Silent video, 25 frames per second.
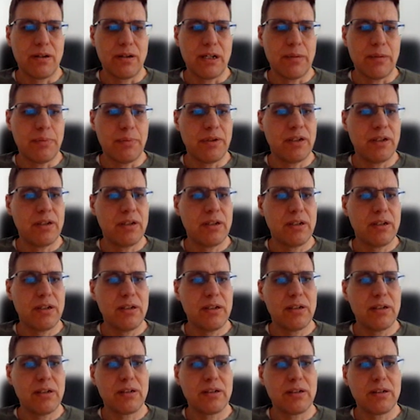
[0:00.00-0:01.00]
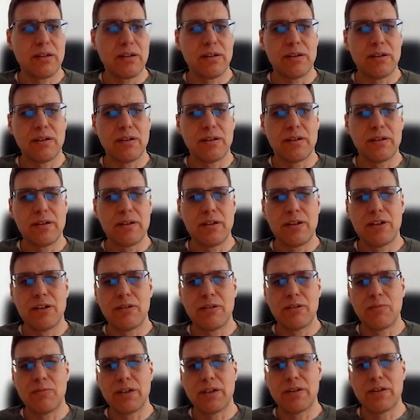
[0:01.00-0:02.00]
happening here in the
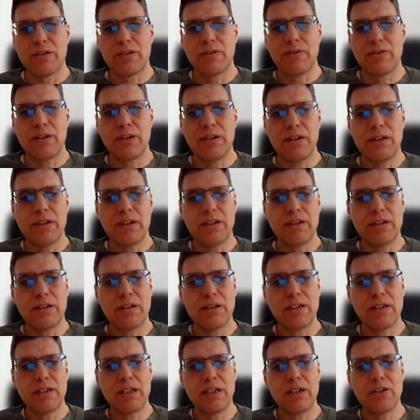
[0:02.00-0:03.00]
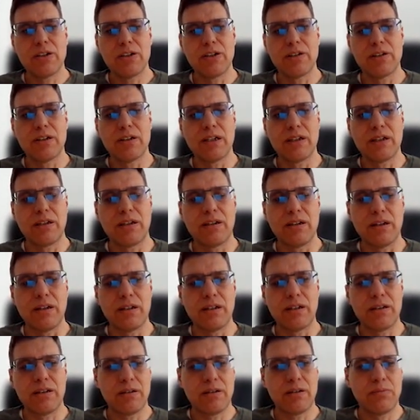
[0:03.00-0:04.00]
CGMES 3 SSH is that the
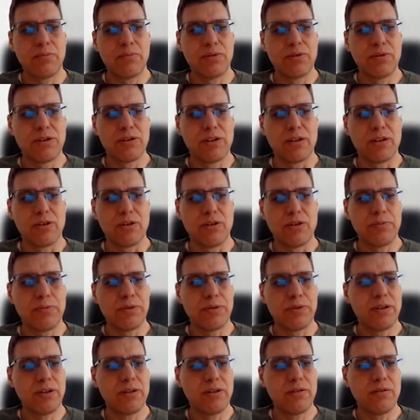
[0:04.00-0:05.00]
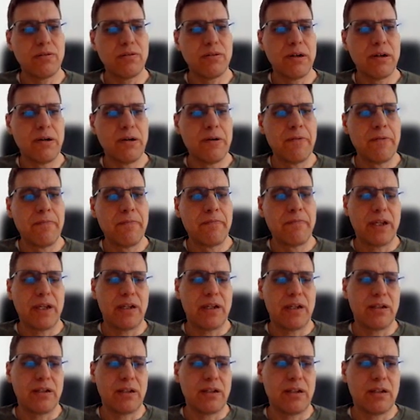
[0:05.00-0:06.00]
attributes are optional,
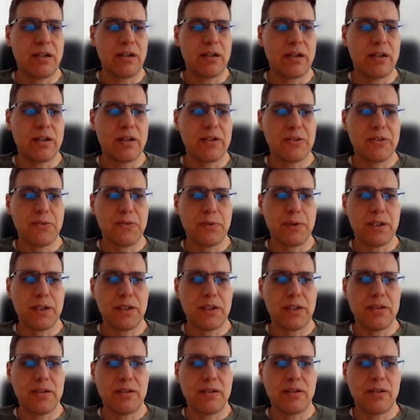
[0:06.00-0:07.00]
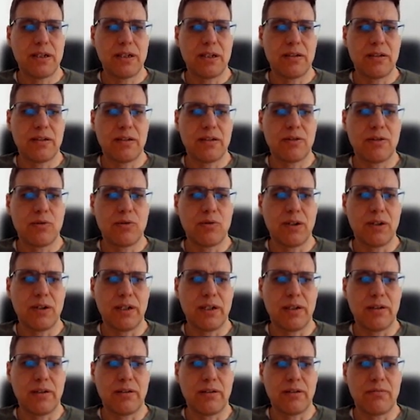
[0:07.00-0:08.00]
and there are constraints that
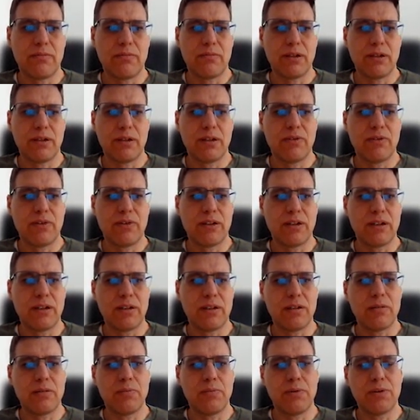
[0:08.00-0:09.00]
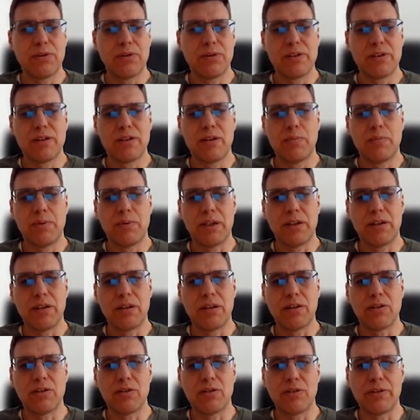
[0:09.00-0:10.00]
require given attributes
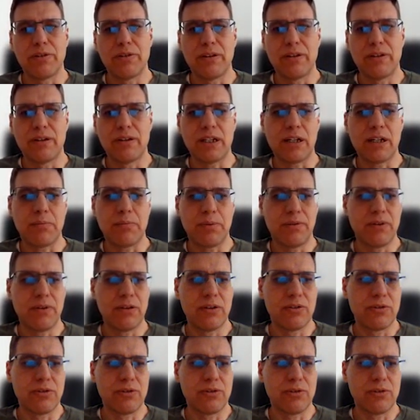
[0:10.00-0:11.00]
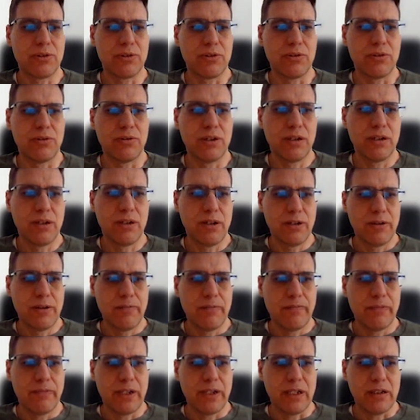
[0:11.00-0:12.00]
depending on the type of the control
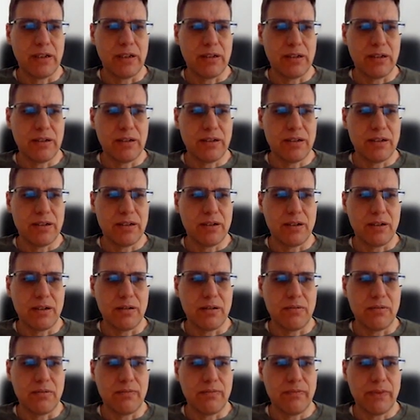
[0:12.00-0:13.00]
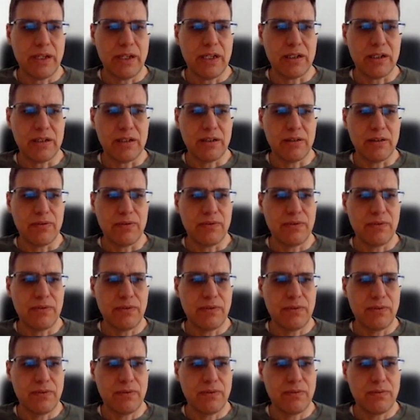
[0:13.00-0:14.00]
that is
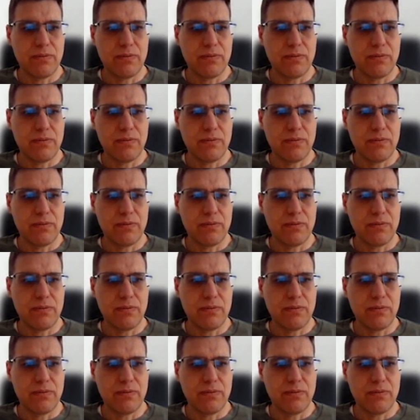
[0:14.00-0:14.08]
active